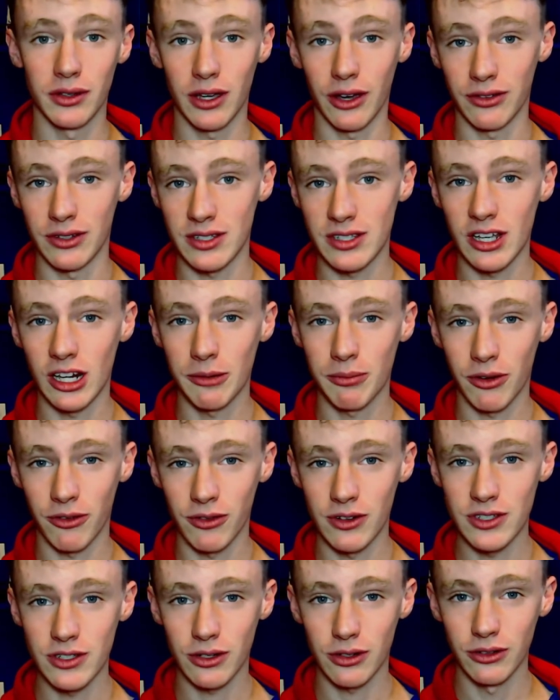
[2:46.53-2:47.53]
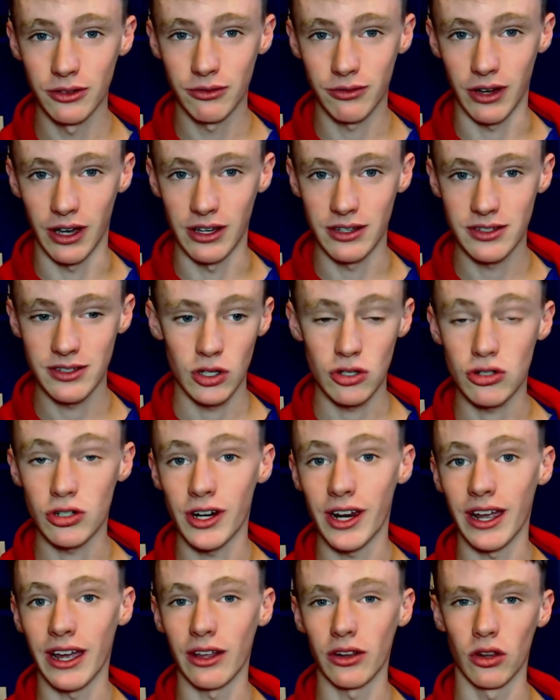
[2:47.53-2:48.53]
You have to set up your physical device,
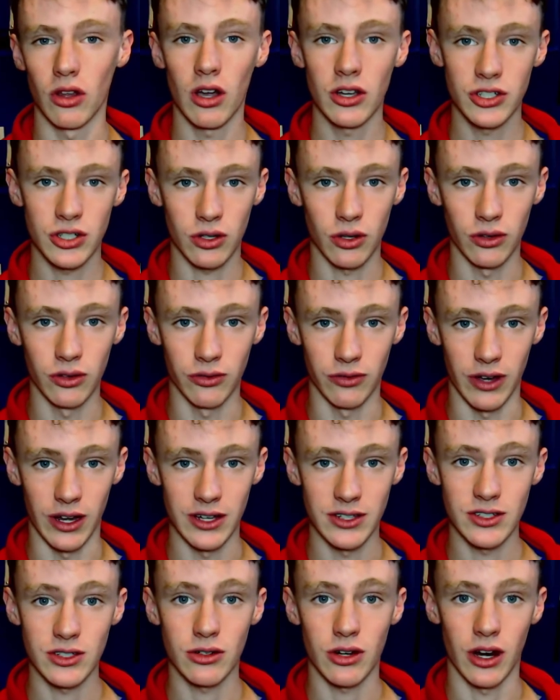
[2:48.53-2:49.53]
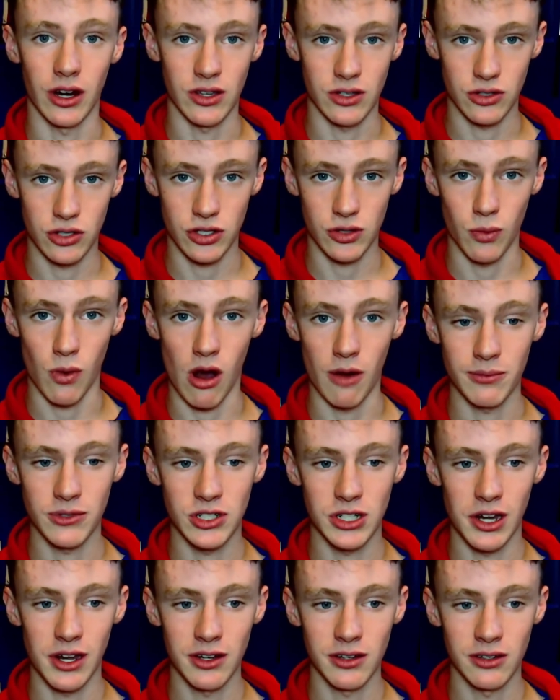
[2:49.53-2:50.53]
create a logical device, create a swap
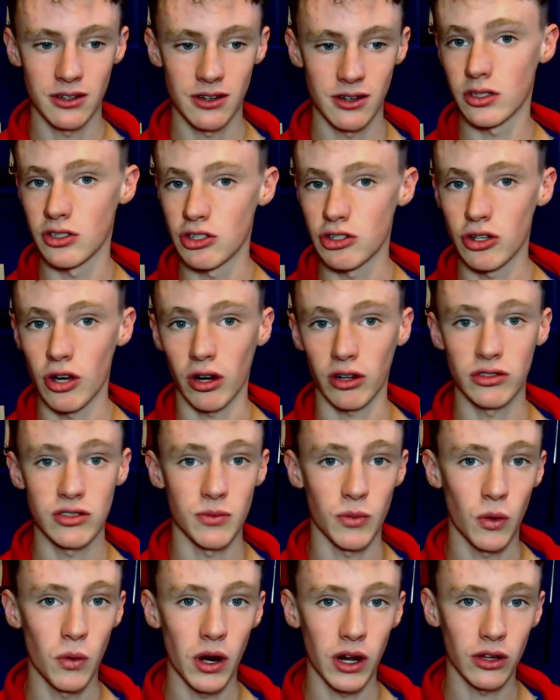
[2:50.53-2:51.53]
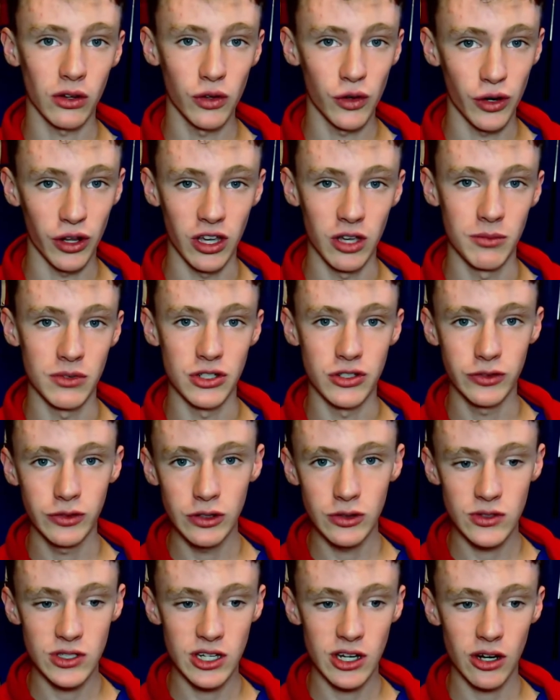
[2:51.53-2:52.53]
chain, construct some quick little image
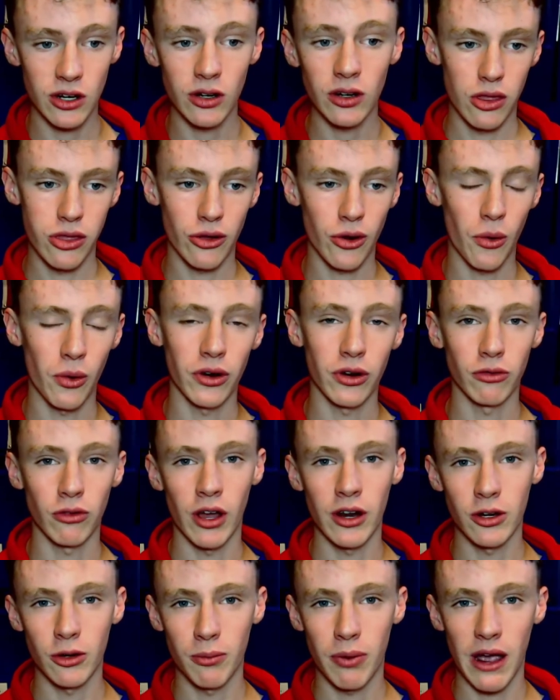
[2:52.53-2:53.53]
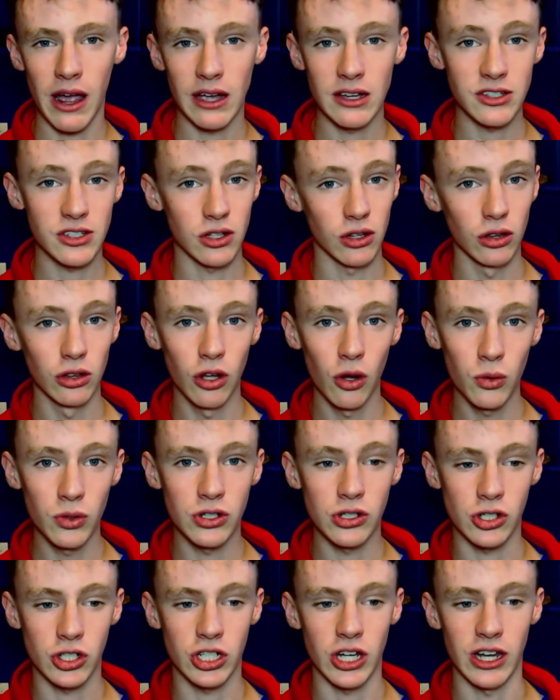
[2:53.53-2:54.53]
views here, throw in a render pass, load
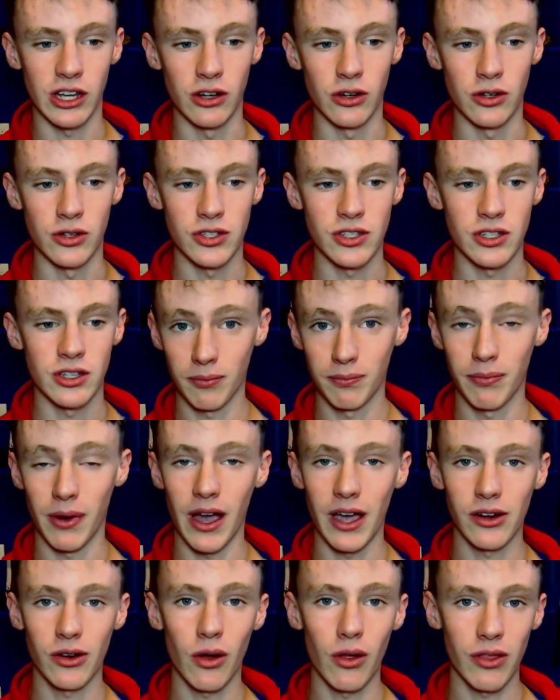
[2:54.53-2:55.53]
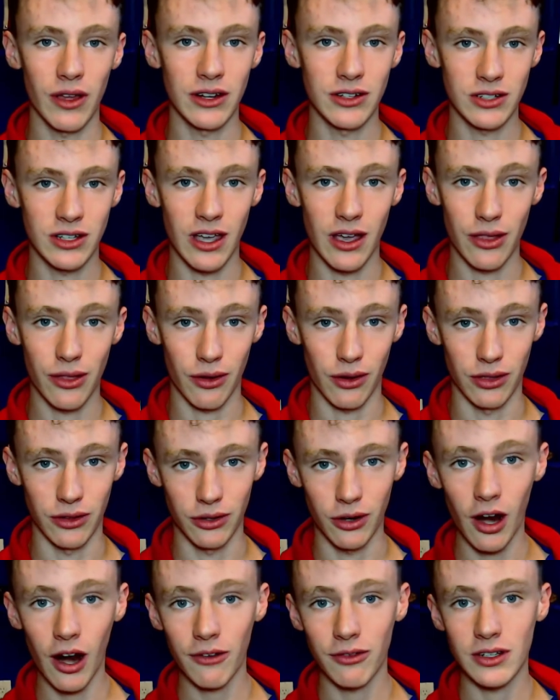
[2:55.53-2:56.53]
your shaders, bind all that together in the
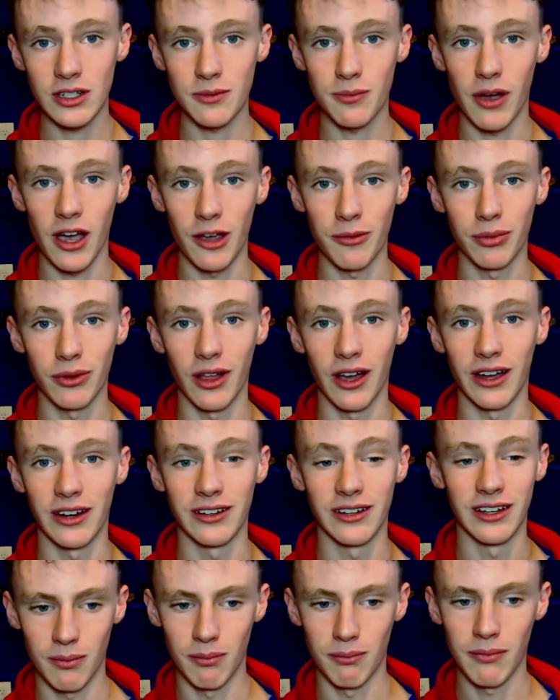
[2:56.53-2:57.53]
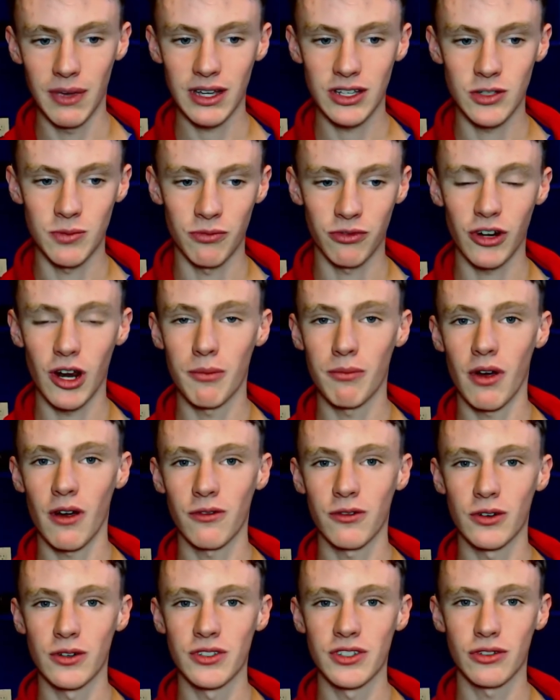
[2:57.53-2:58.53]
graphics pipeline, make some frame
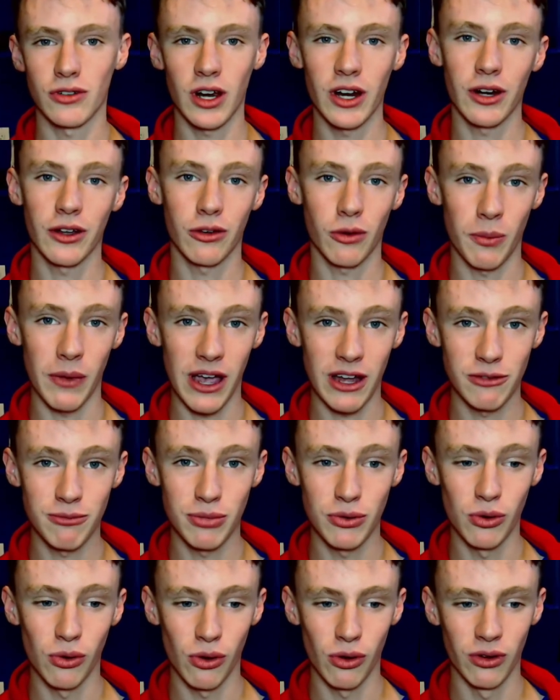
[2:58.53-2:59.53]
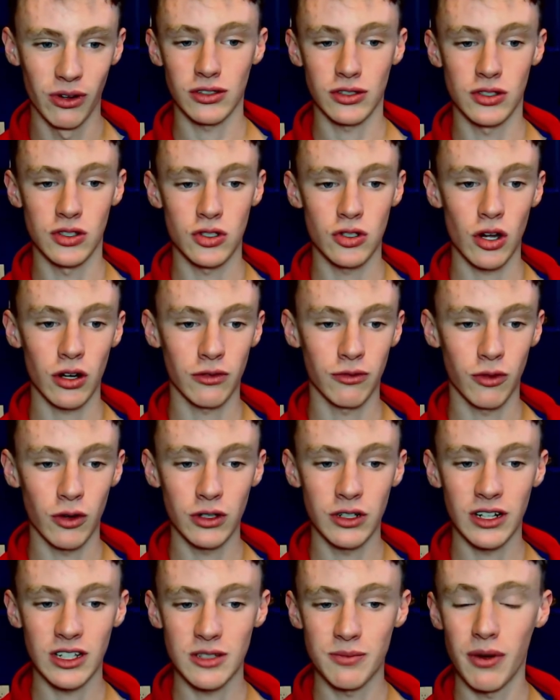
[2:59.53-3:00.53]
buffers, create a command pool, construct
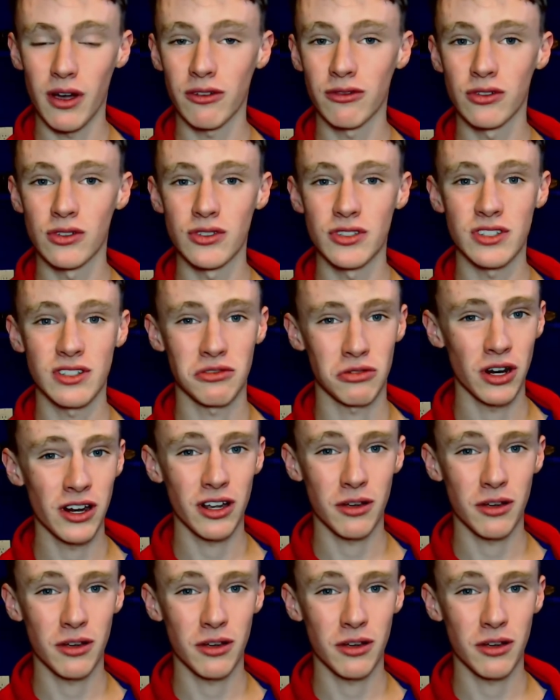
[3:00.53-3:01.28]
vertex buffers, create